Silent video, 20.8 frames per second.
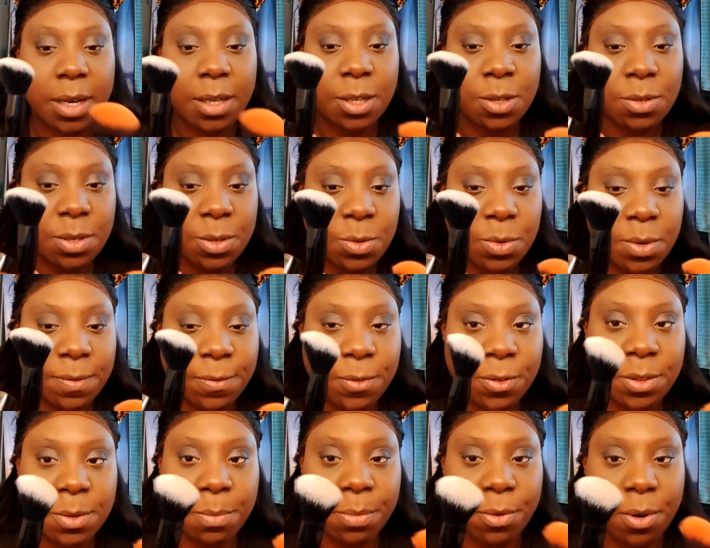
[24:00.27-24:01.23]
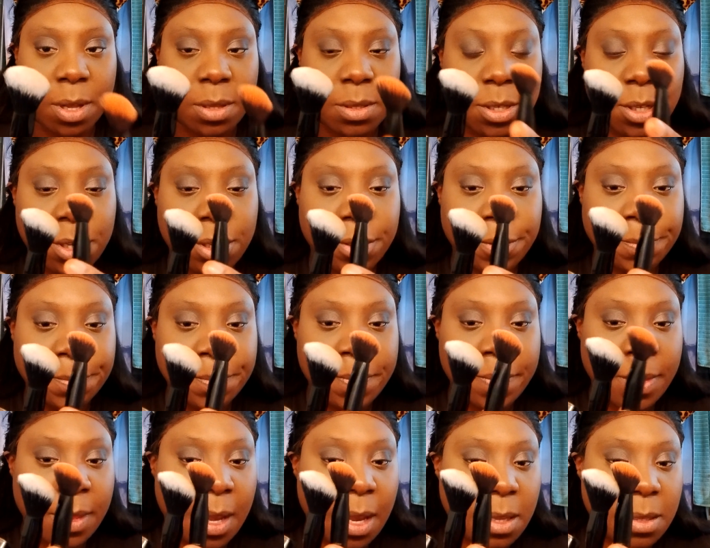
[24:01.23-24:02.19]
to use this one for the bronzer.
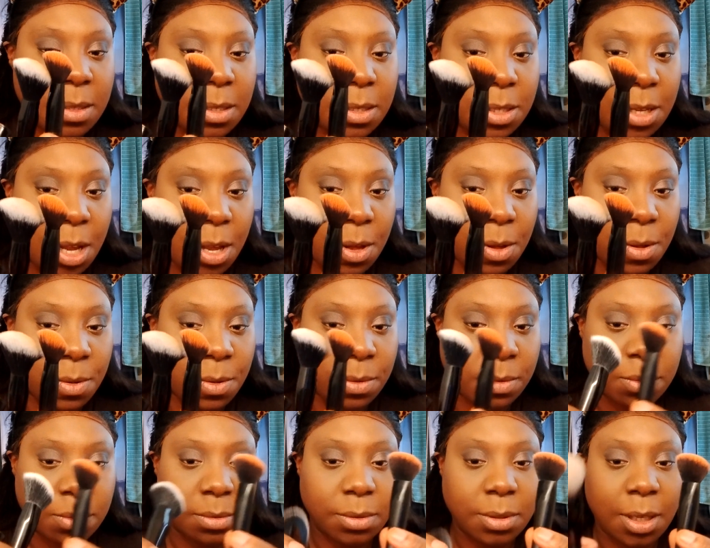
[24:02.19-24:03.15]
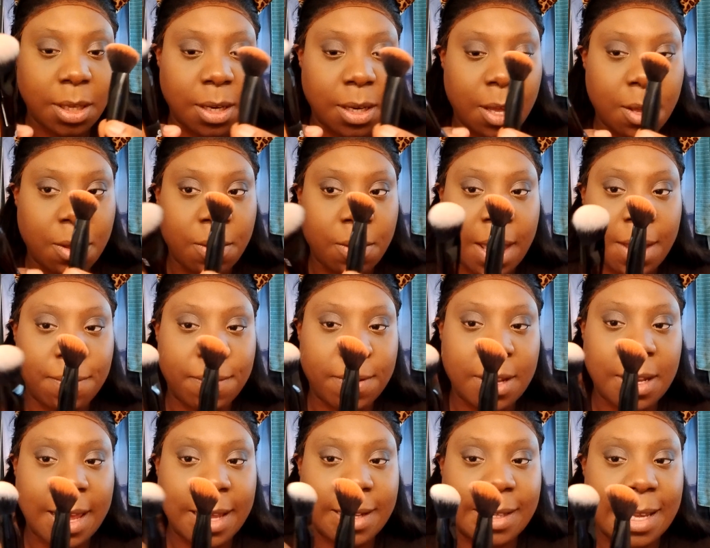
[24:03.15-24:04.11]
So, you know, I
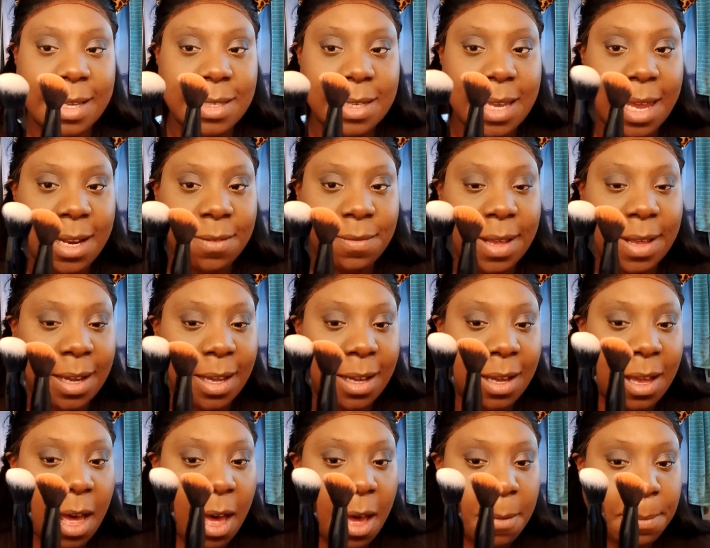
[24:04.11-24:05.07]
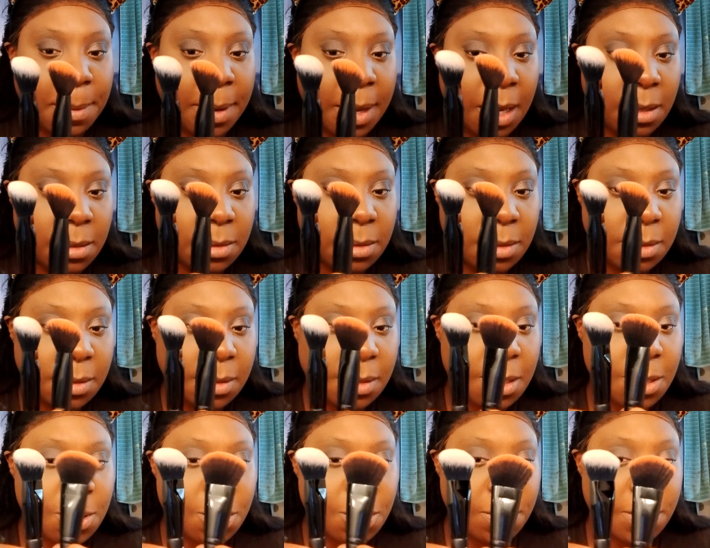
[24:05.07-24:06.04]
feel like that's kind of like a copy
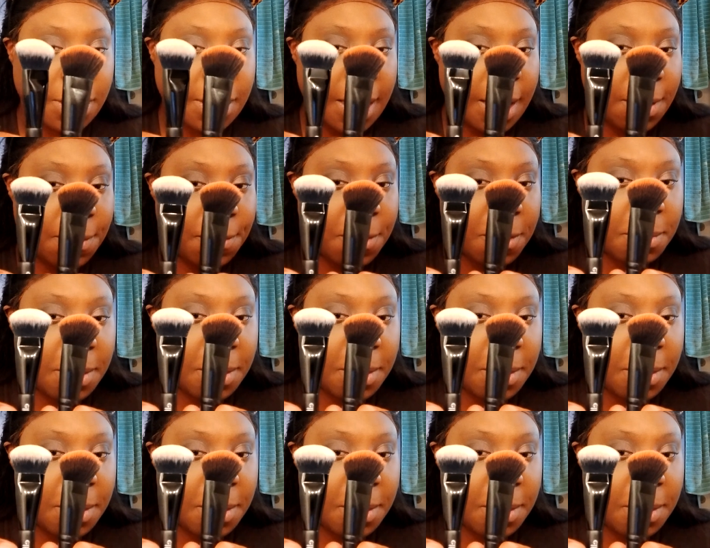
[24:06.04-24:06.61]
sort of thing from